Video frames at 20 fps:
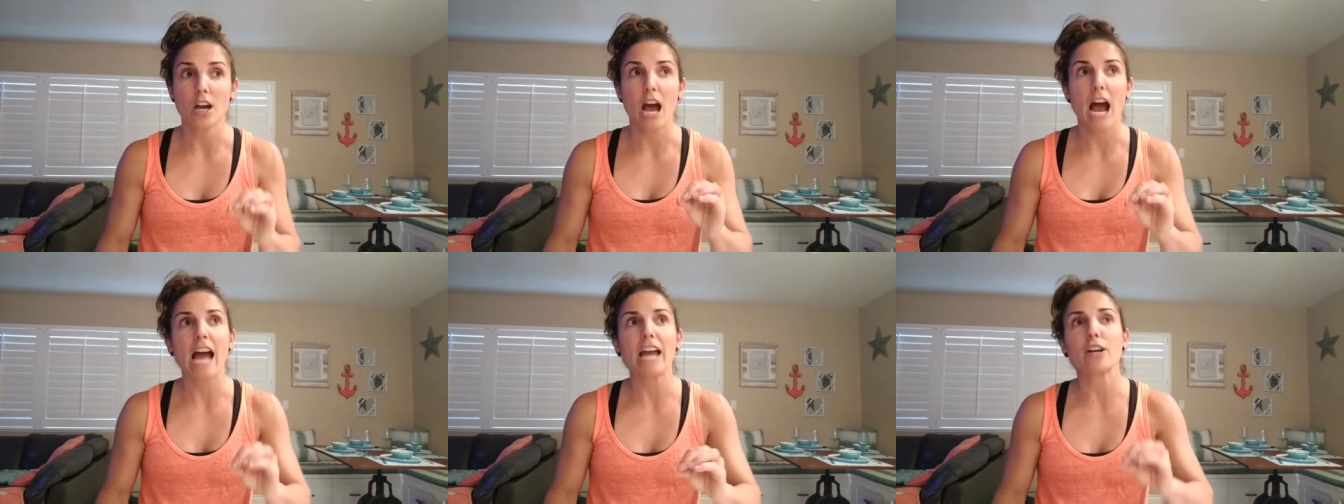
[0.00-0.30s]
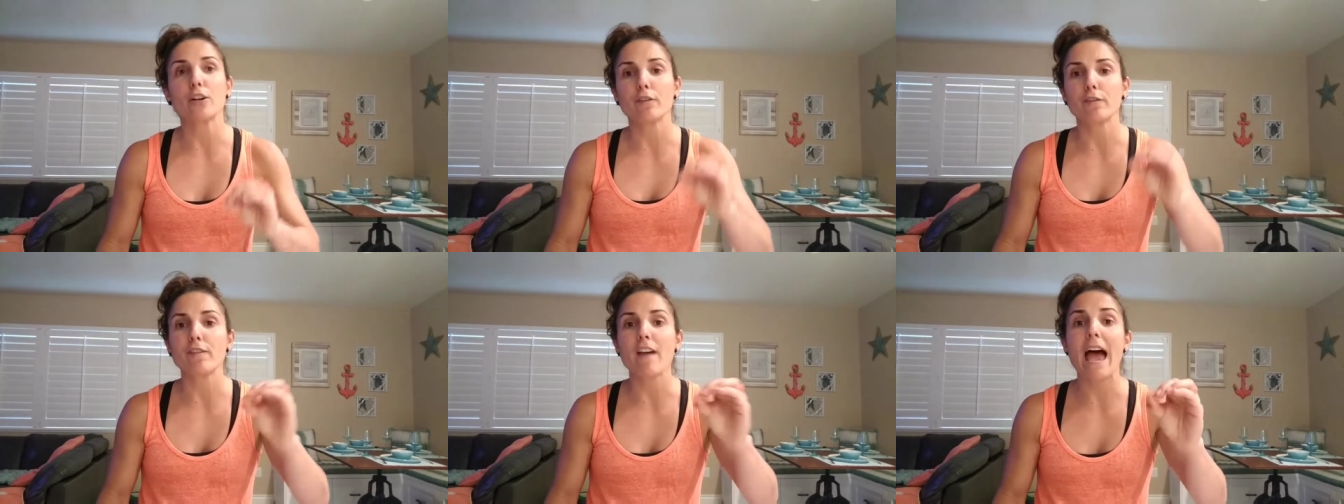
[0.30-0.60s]

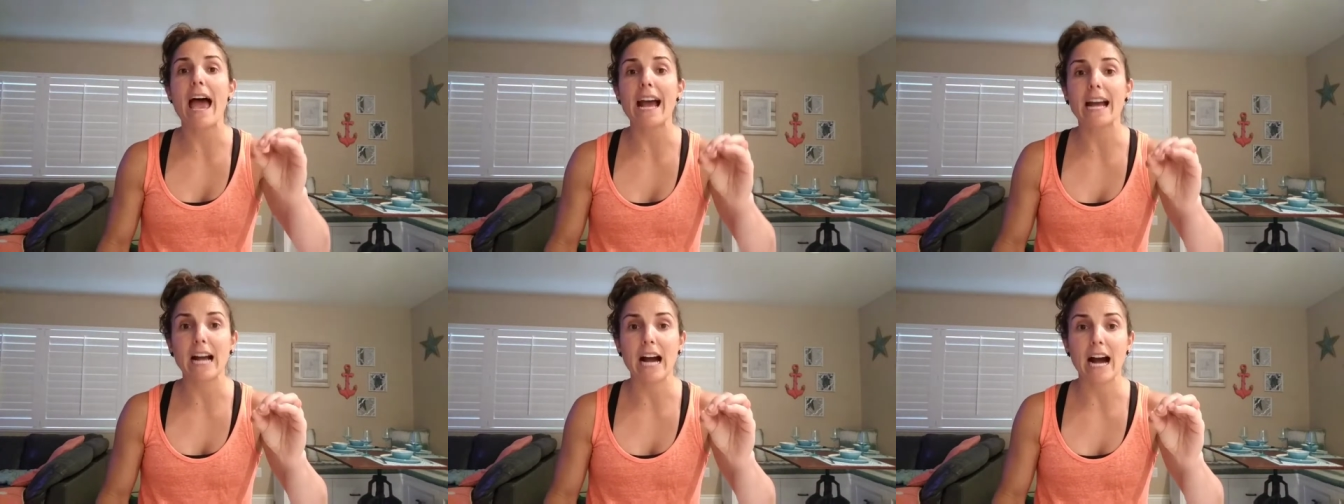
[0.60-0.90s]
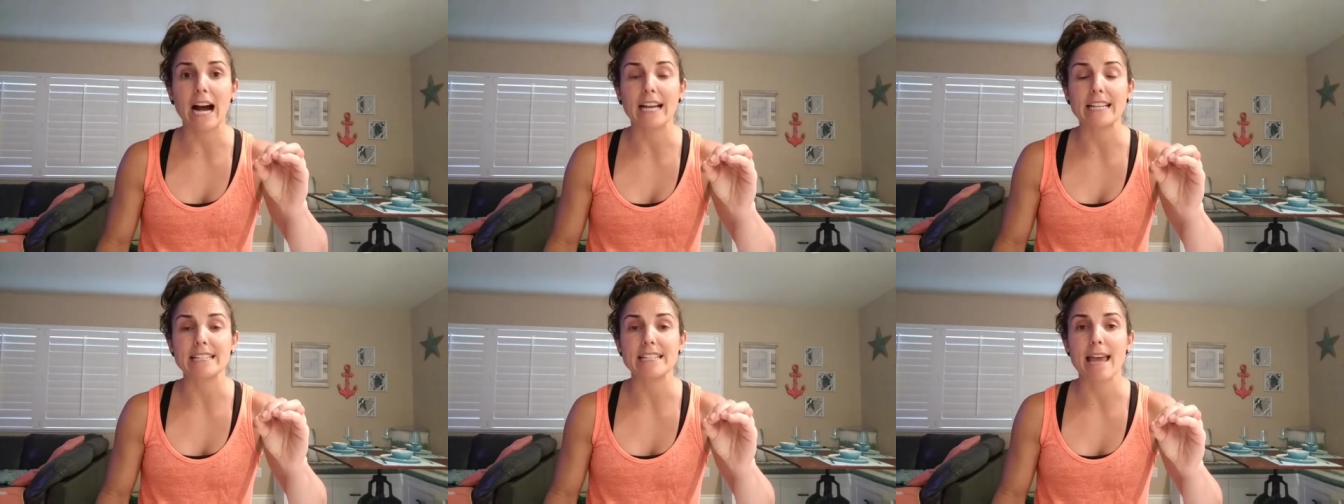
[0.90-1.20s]
higher fat
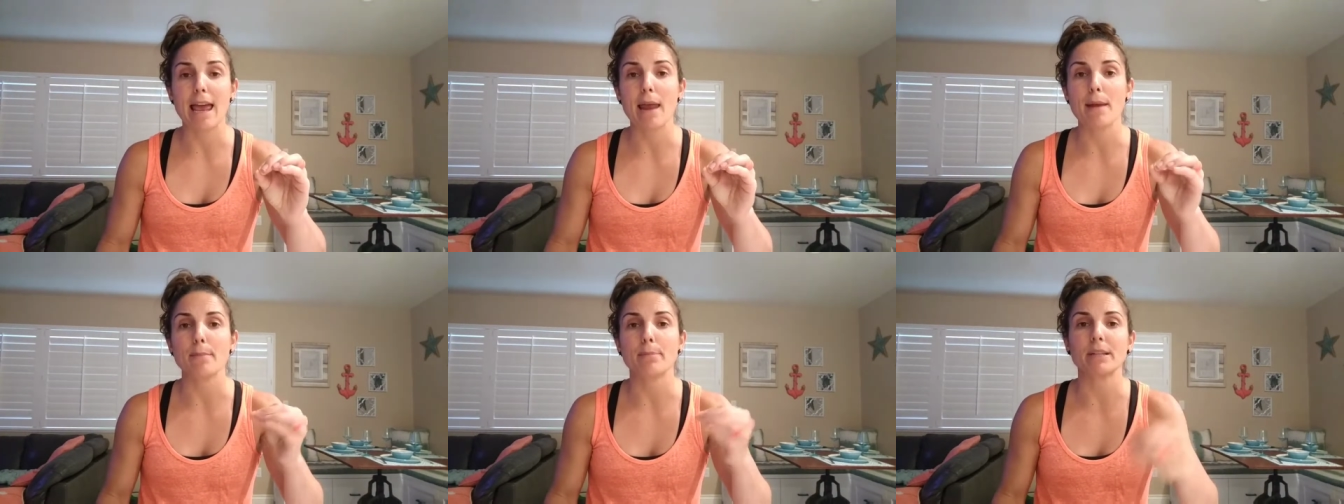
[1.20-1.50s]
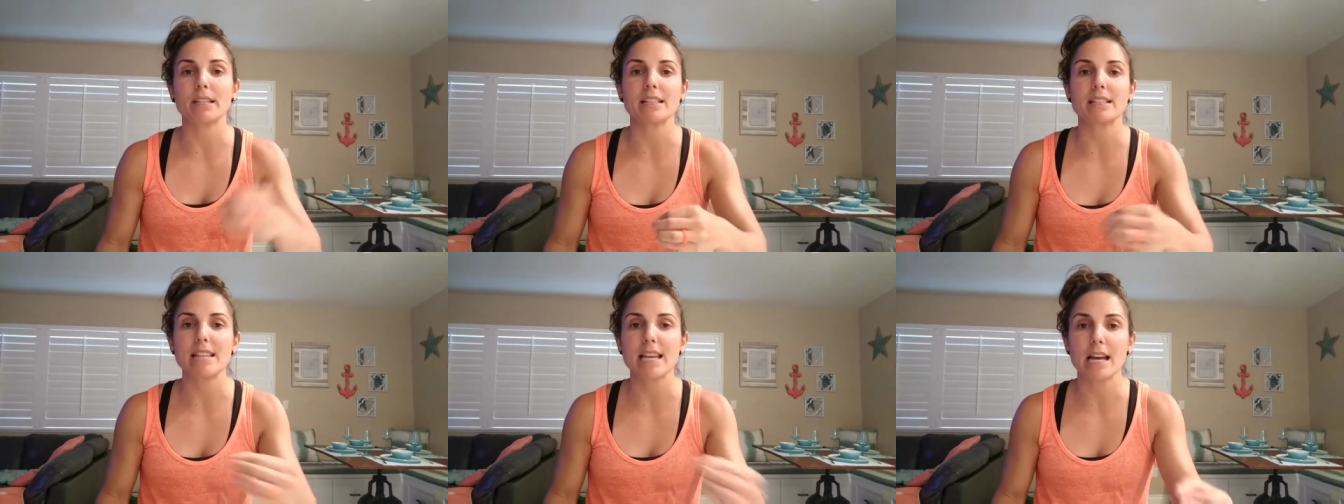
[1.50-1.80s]
content,
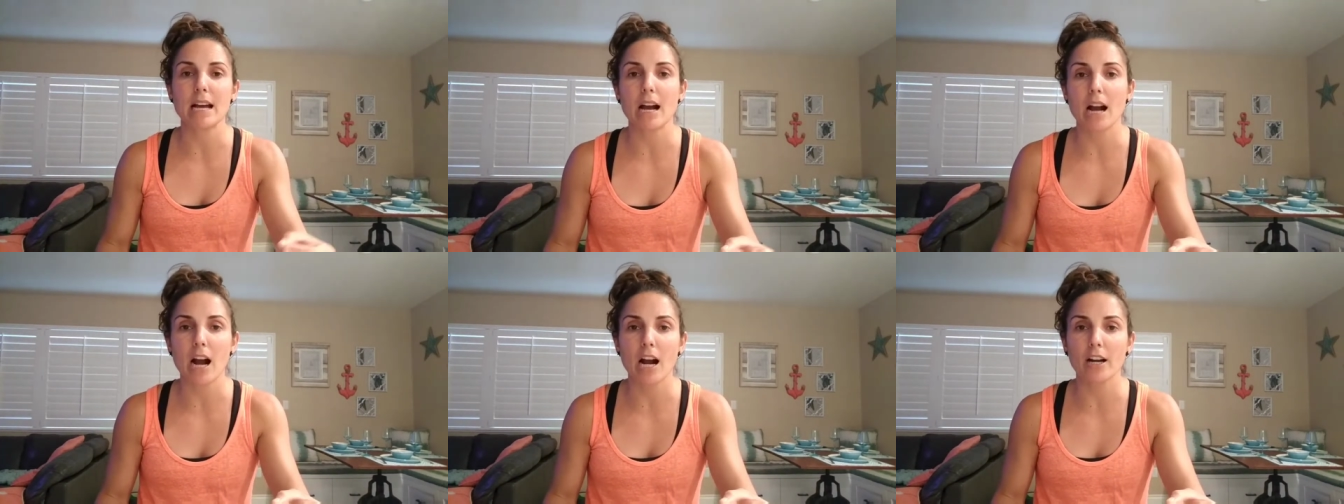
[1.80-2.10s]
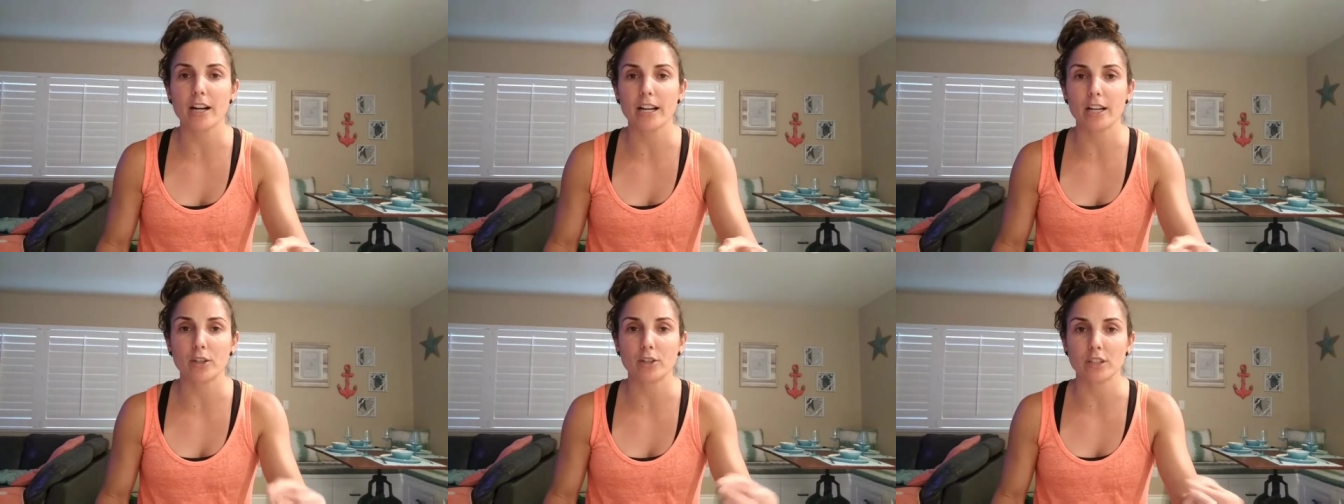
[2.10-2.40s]
but it's
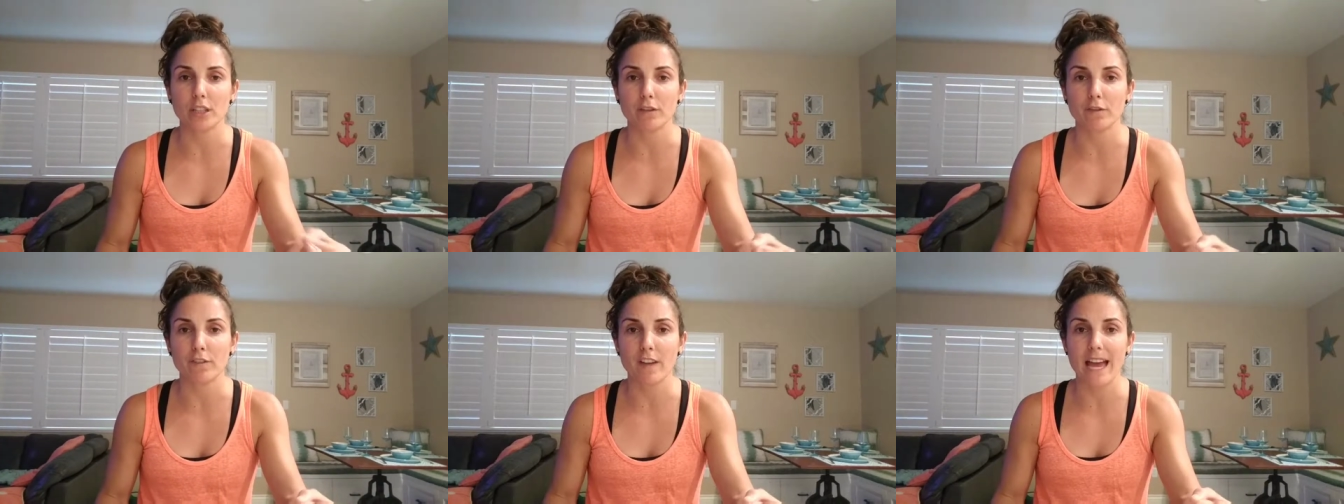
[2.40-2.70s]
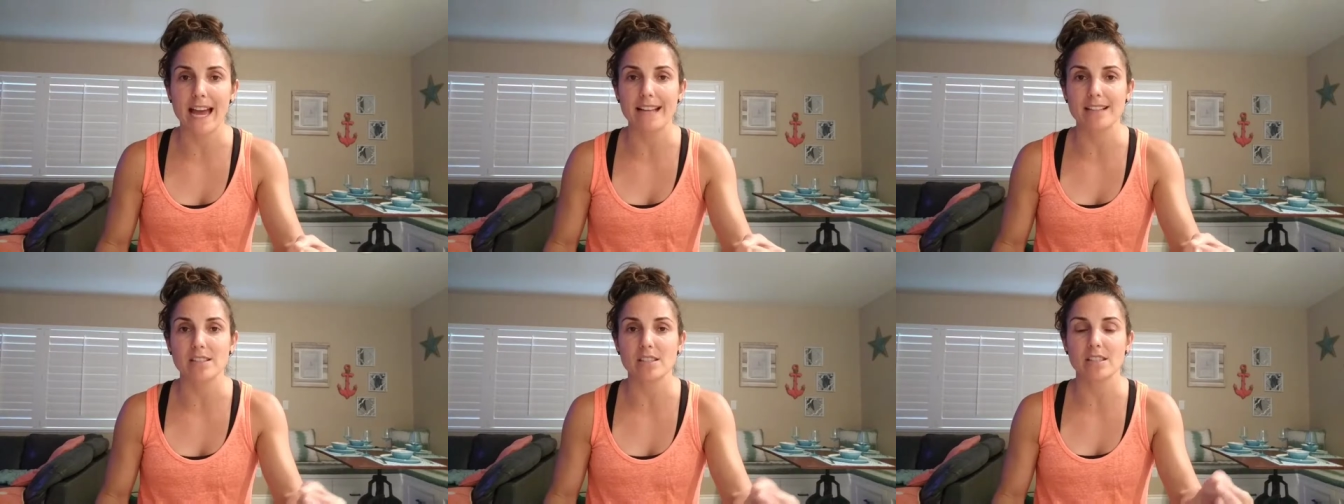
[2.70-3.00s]
heart-healthy
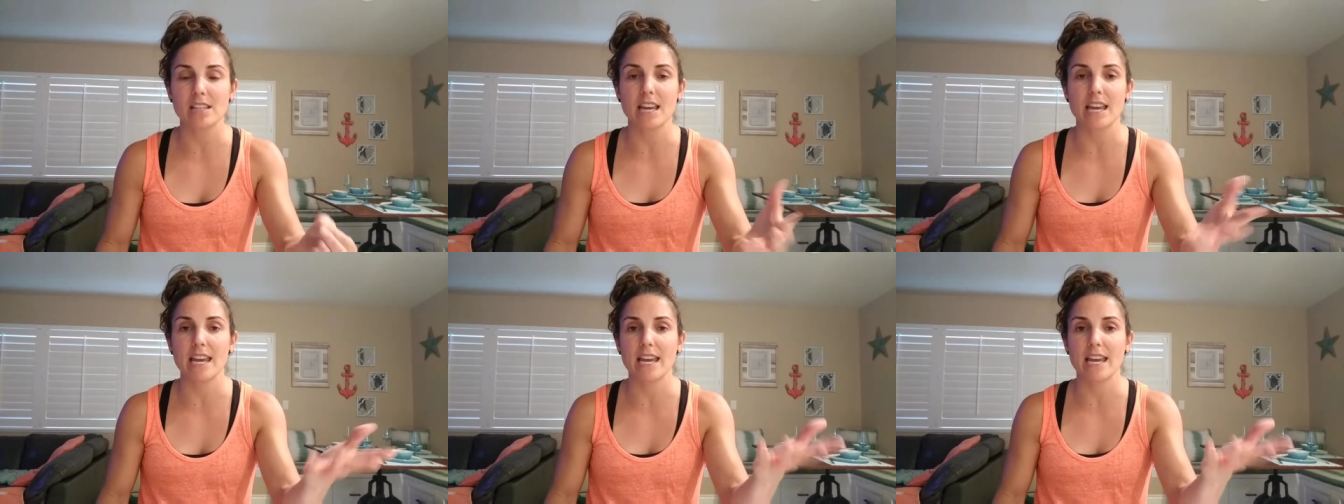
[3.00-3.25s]
fats,